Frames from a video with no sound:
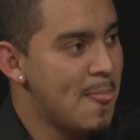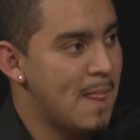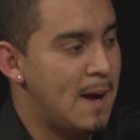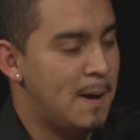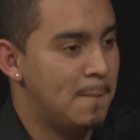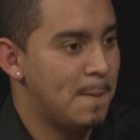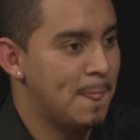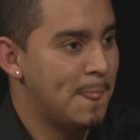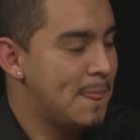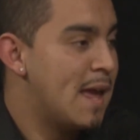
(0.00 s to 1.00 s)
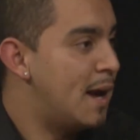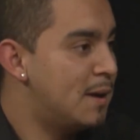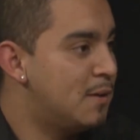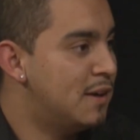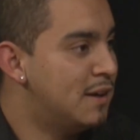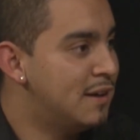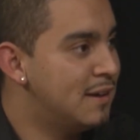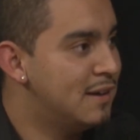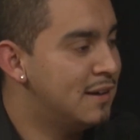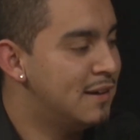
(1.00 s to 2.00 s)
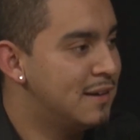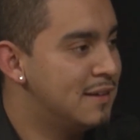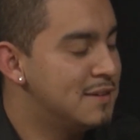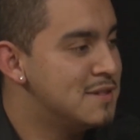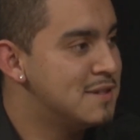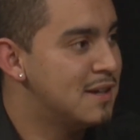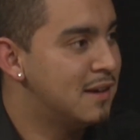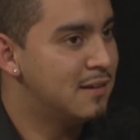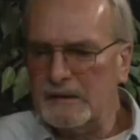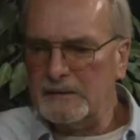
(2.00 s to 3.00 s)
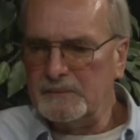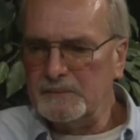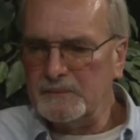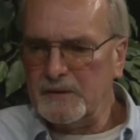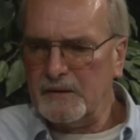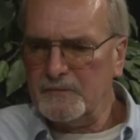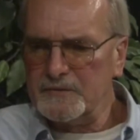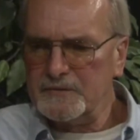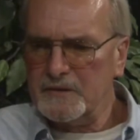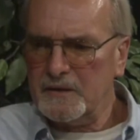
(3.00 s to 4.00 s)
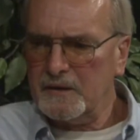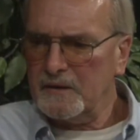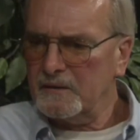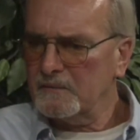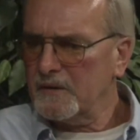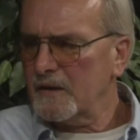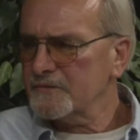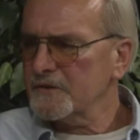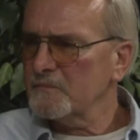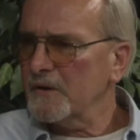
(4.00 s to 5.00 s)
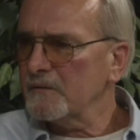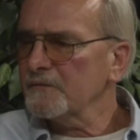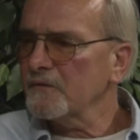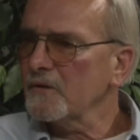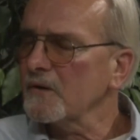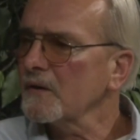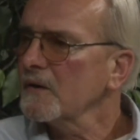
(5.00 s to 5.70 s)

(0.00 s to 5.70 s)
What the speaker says: Go ahead. And that's why when I was thinking and casting about for,